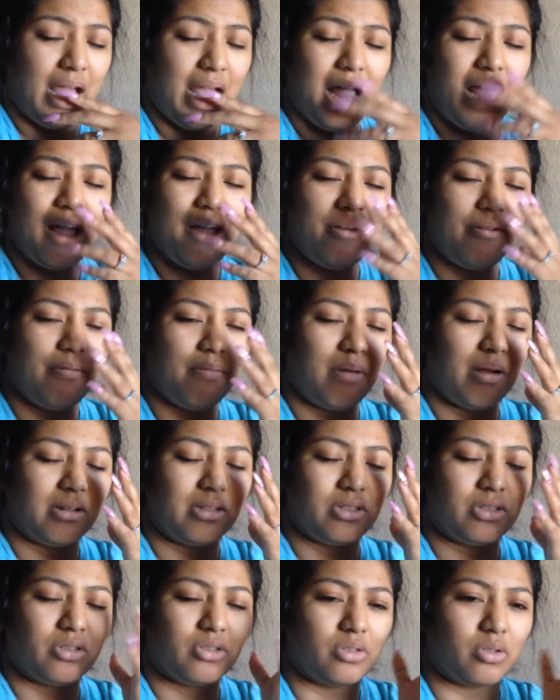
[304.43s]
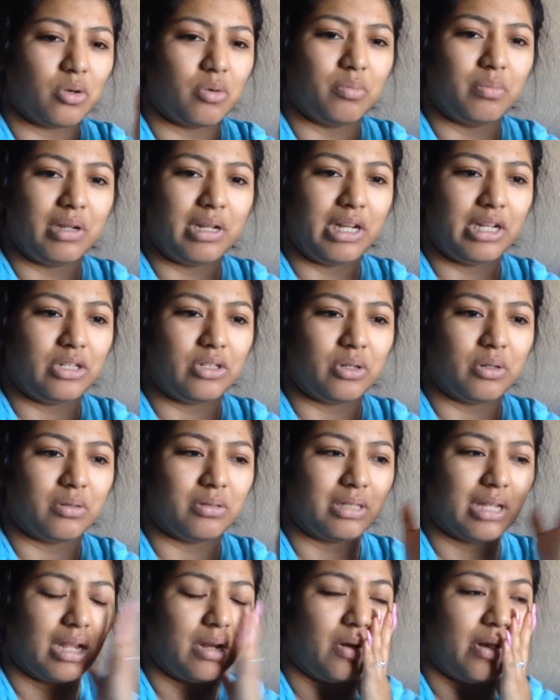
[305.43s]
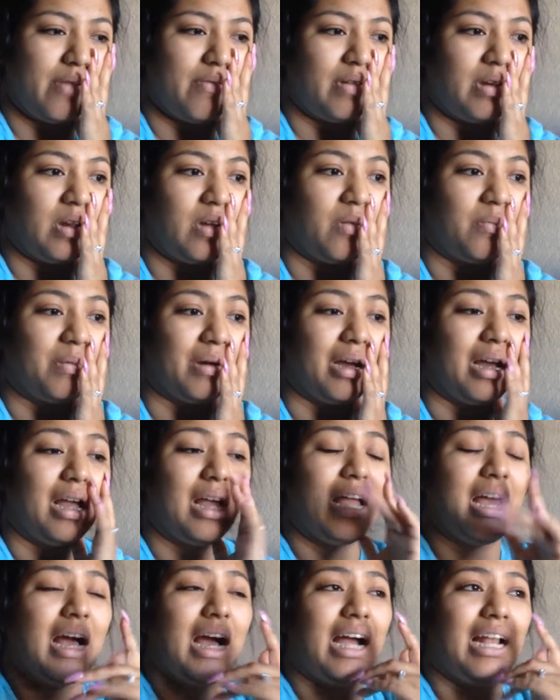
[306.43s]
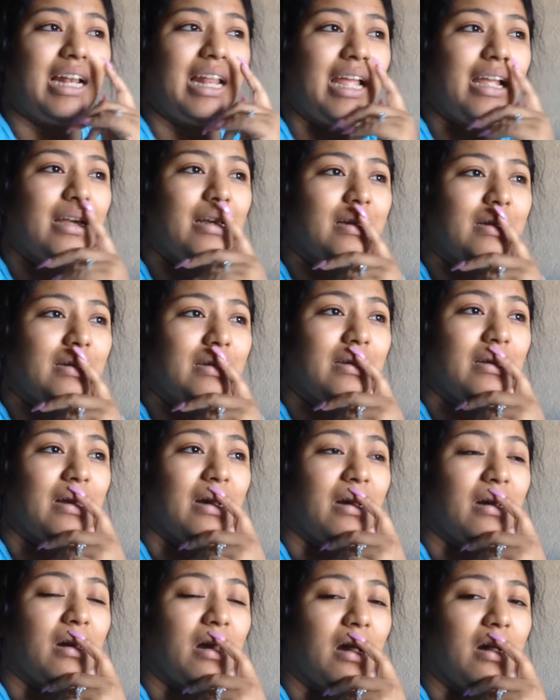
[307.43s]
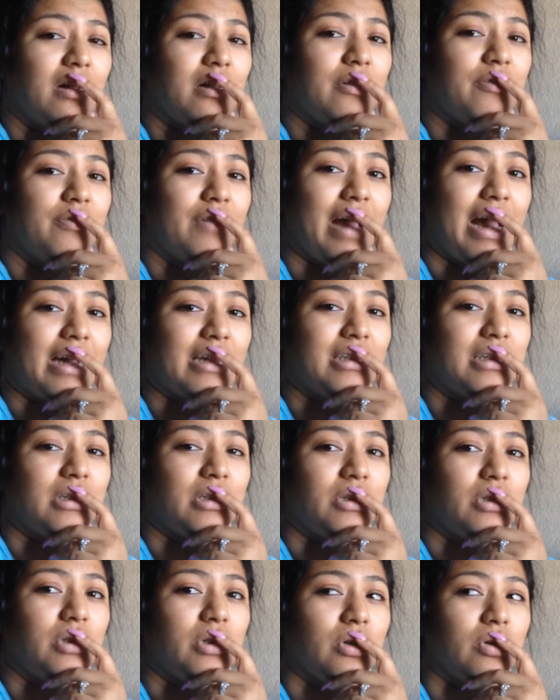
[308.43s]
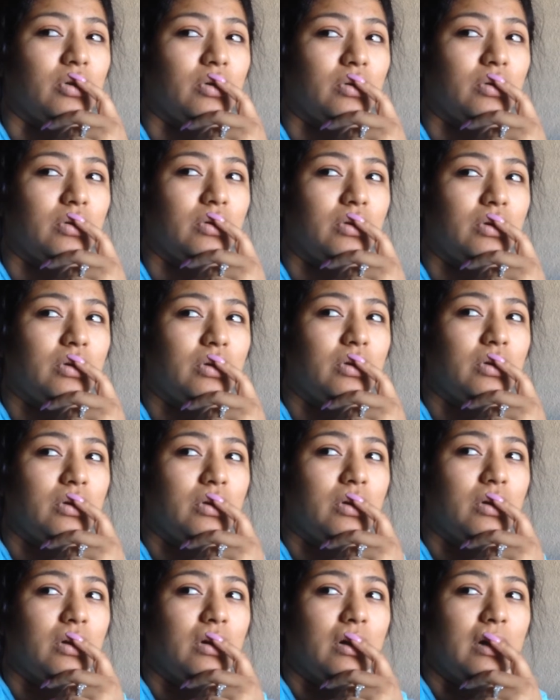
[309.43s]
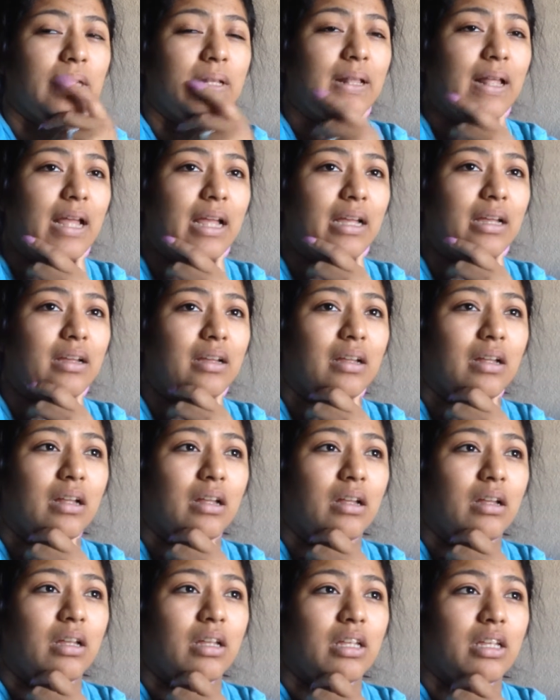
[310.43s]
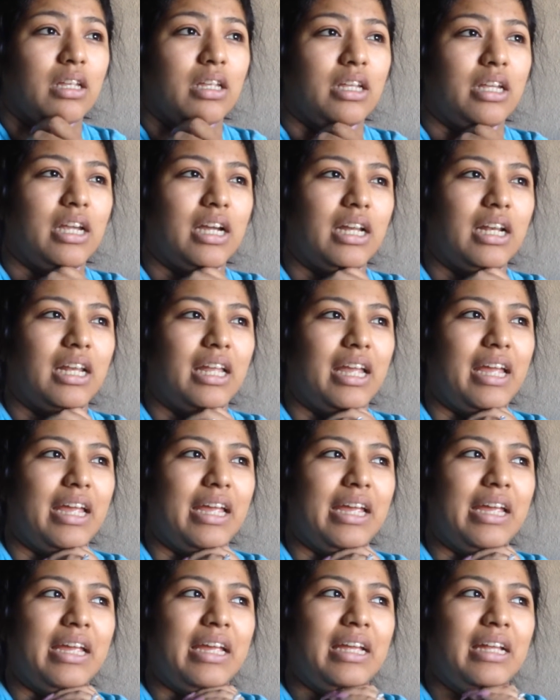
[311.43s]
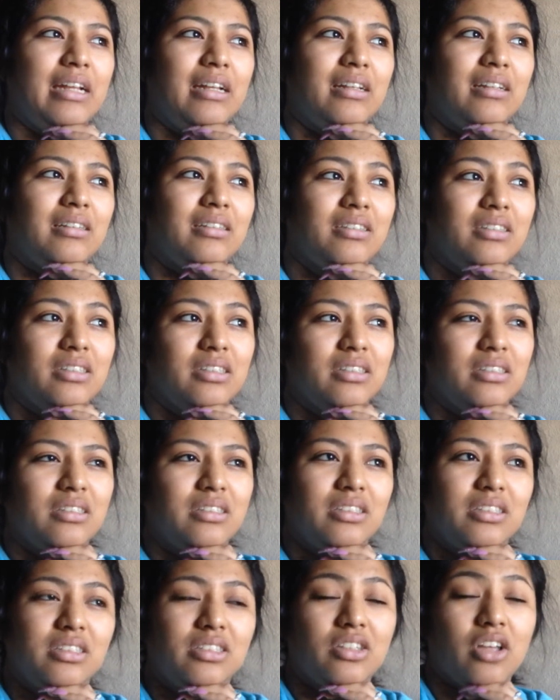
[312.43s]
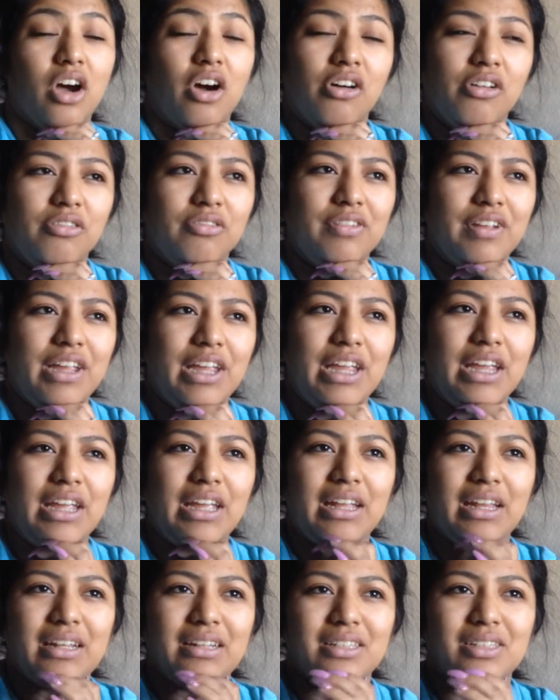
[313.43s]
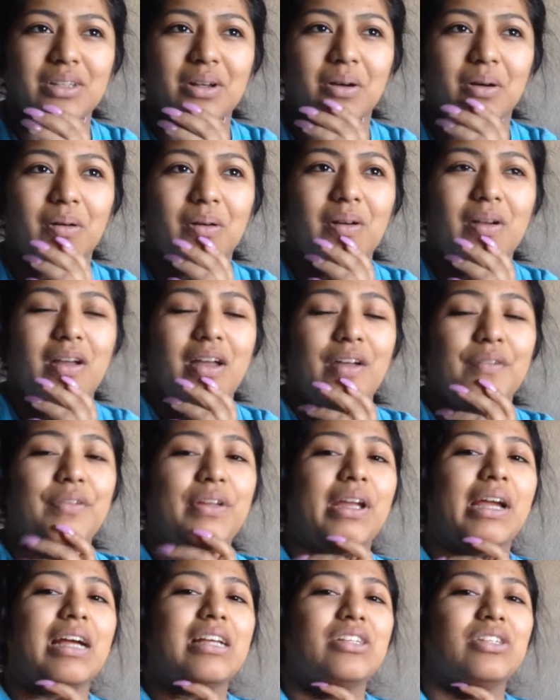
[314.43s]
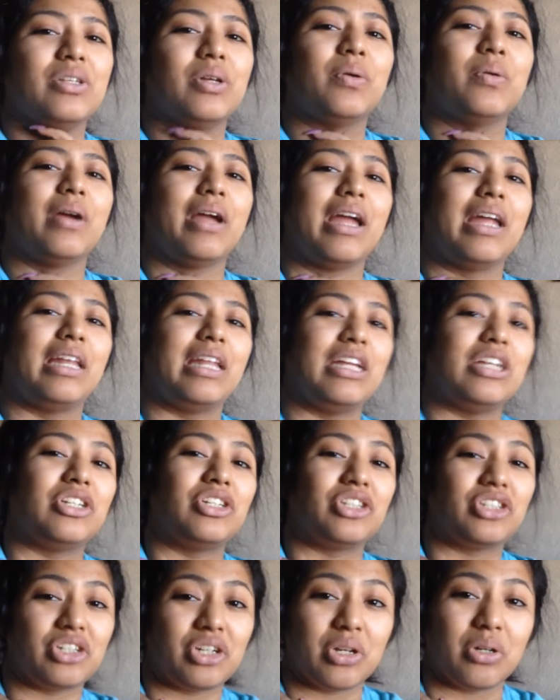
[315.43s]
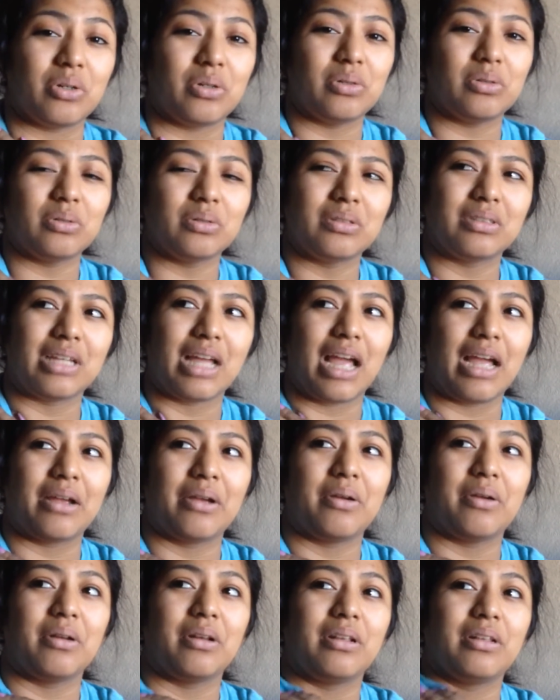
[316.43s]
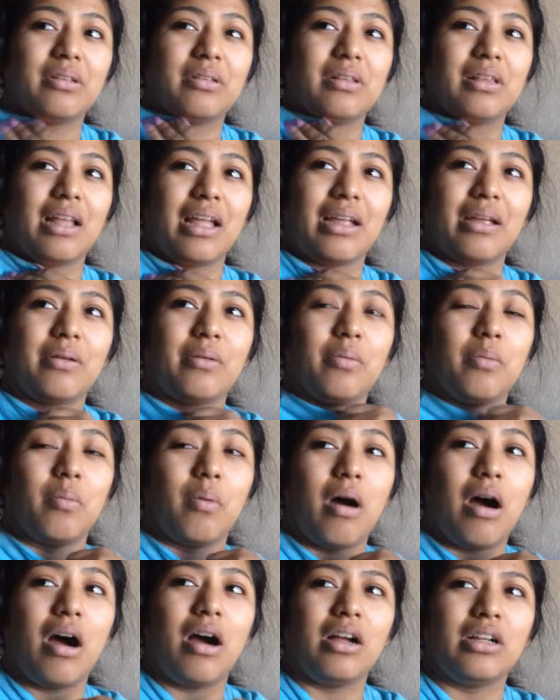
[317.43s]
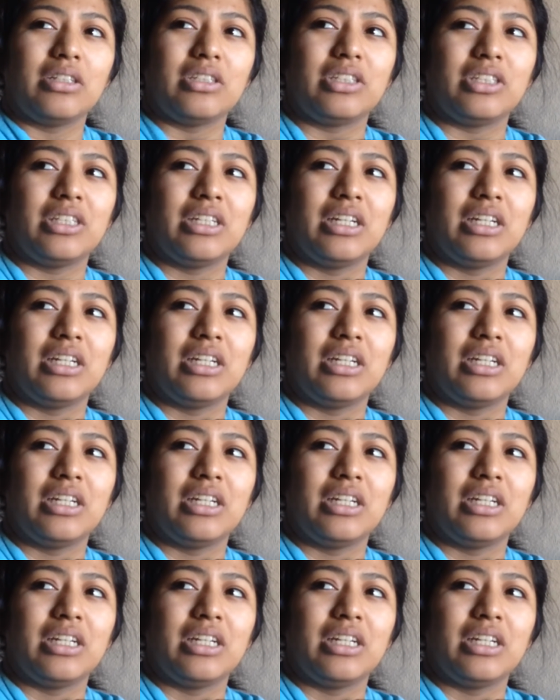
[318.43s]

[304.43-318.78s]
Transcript: I watch so many shows, I don't even know, but I like a lot of action shows, like Killing, Solving. So you guys know any shows I could like watch,